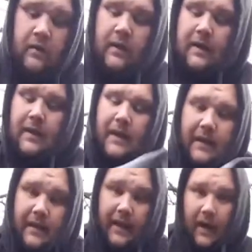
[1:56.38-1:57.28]
Nice and
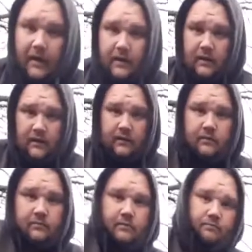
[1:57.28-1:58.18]
easy to carry.
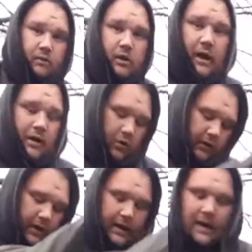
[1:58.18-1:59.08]
Just carry it
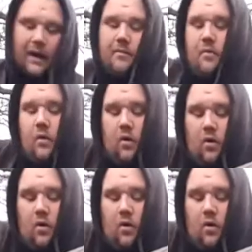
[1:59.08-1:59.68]
under your arm,